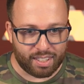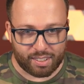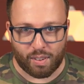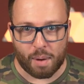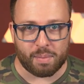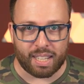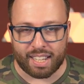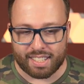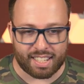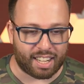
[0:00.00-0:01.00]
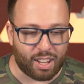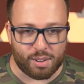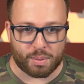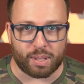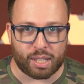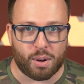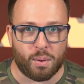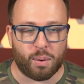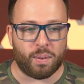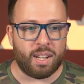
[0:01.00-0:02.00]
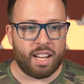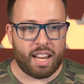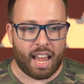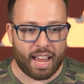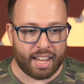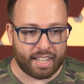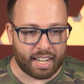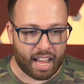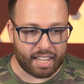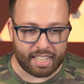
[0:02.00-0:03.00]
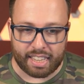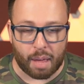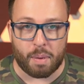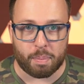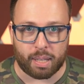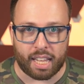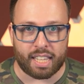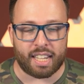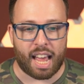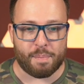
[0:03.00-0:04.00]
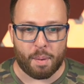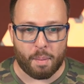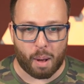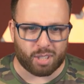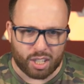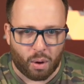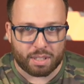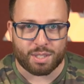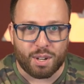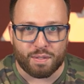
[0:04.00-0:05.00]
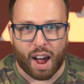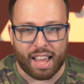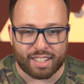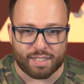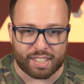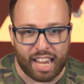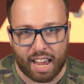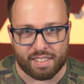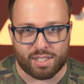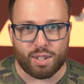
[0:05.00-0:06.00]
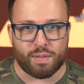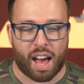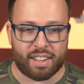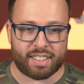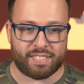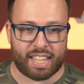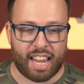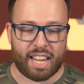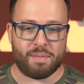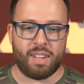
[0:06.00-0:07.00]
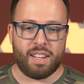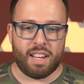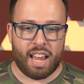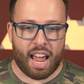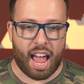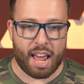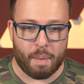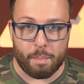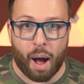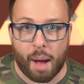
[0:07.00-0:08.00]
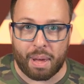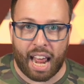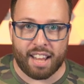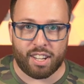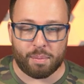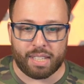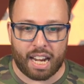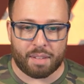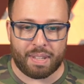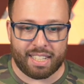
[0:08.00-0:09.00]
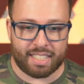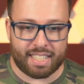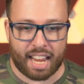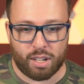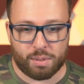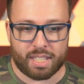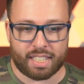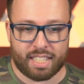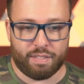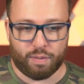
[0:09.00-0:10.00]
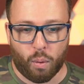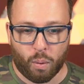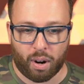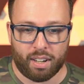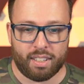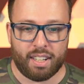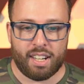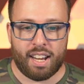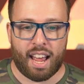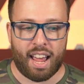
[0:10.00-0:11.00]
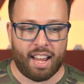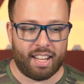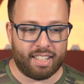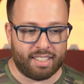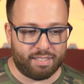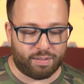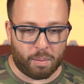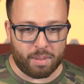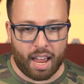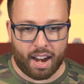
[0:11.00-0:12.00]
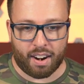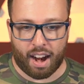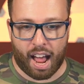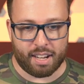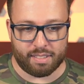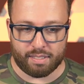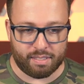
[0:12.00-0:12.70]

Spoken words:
gremlins and I thought it was really cool. And he let me play it, but my mom's like, no, it's too violent of a game. It's too violent of a game. And my mom had ended up getting me a Nintendo 64. And from there, I